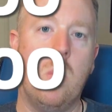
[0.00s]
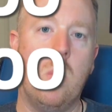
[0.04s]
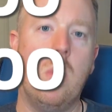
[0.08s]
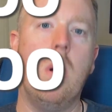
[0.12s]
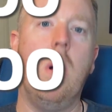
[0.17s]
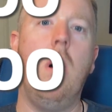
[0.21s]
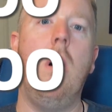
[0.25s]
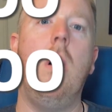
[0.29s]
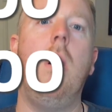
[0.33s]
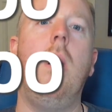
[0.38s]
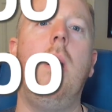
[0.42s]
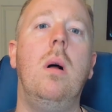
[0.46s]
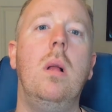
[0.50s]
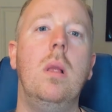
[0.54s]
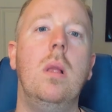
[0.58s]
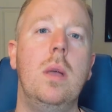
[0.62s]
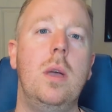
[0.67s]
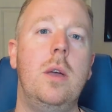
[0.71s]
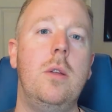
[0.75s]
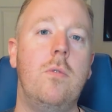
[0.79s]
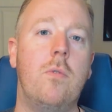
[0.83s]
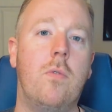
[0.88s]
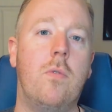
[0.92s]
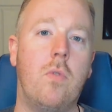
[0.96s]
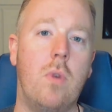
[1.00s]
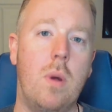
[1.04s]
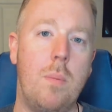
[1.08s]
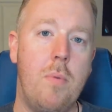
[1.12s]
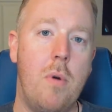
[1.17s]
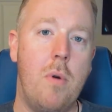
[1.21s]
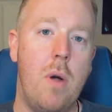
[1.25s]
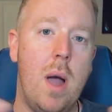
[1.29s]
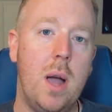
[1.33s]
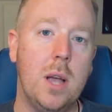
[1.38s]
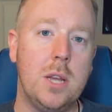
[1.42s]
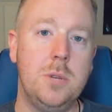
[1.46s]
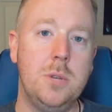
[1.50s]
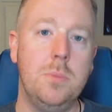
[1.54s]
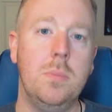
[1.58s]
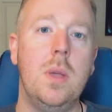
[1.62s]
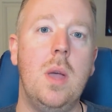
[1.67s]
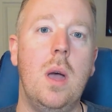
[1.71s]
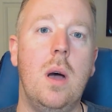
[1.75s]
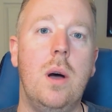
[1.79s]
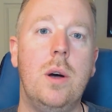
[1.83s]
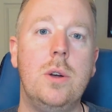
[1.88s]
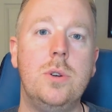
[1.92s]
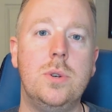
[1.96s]
we're all in for
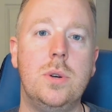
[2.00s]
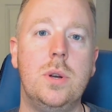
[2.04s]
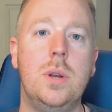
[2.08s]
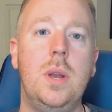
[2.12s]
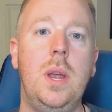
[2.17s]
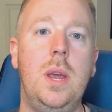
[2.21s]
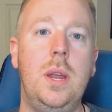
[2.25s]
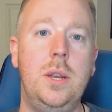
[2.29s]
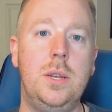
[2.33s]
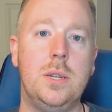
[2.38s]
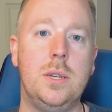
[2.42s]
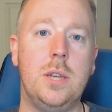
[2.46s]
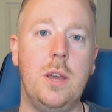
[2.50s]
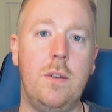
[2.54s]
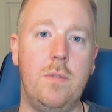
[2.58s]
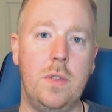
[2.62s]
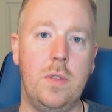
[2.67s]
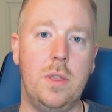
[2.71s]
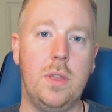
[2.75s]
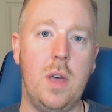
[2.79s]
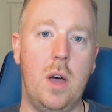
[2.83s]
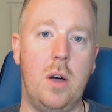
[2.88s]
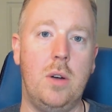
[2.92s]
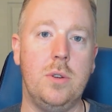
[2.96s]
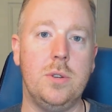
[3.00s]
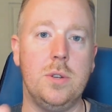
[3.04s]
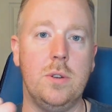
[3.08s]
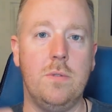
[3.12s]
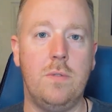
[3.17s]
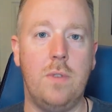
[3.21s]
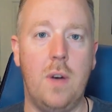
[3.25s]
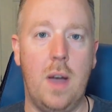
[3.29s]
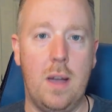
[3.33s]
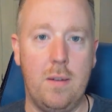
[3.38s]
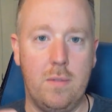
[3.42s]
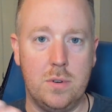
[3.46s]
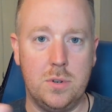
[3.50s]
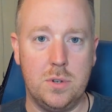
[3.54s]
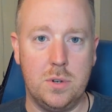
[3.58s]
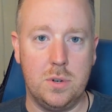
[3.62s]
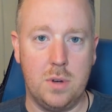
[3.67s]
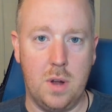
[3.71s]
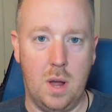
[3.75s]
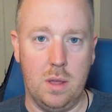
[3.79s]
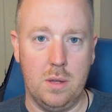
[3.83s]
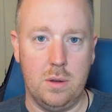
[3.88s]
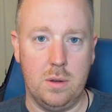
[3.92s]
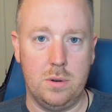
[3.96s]
approximately
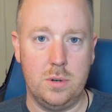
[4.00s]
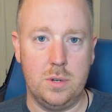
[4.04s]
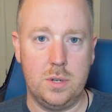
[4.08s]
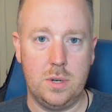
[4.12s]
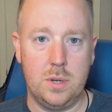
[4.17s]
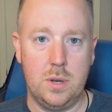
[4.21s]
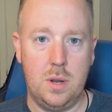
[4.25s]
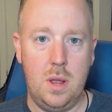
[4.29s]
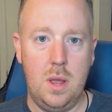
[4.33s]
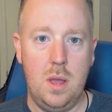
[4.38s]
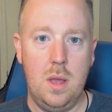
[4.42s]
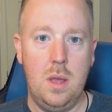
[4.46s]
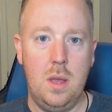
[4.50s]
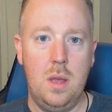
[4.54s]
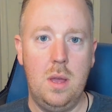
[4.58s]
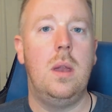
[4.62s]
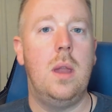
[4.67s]
$187,500.